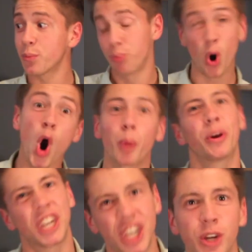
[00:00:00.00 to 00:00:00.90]

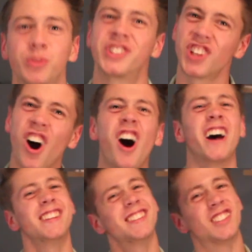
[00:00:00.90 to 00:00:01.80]
barbecue
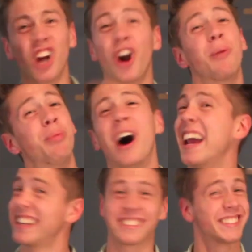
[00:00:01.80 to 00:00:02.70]
sauce, dirt
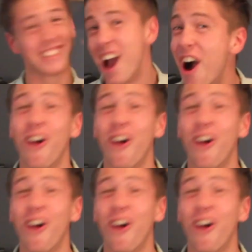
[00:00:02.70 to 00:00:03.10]
bikes, yo.